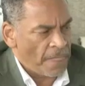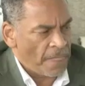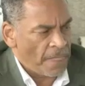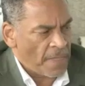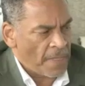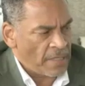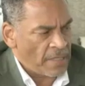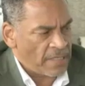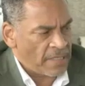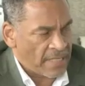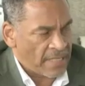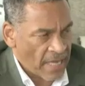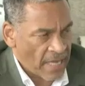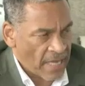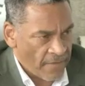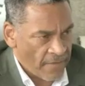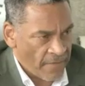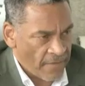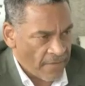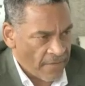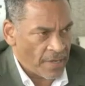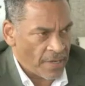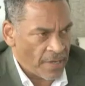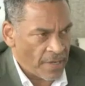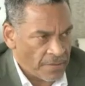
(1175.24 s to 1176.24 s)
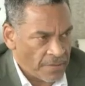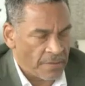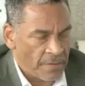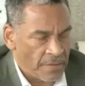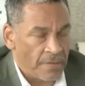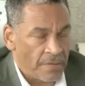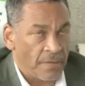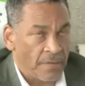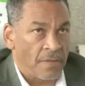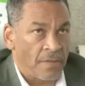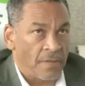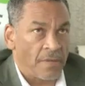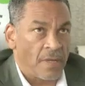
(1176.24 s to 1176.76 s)
savings,
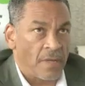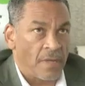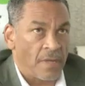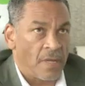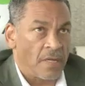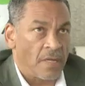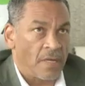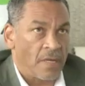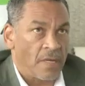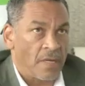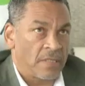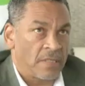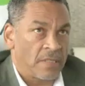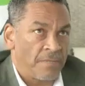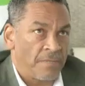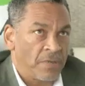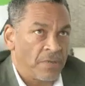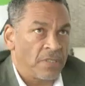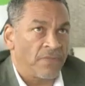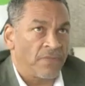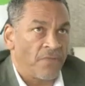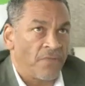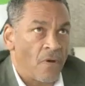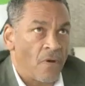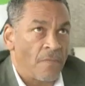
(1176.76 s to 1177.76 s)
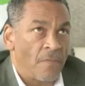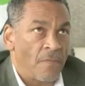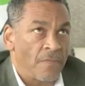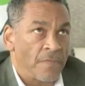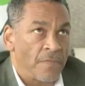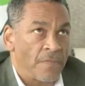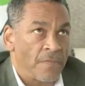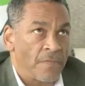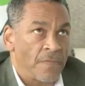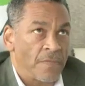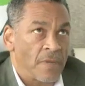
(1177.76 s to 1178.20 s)
in its simplest form,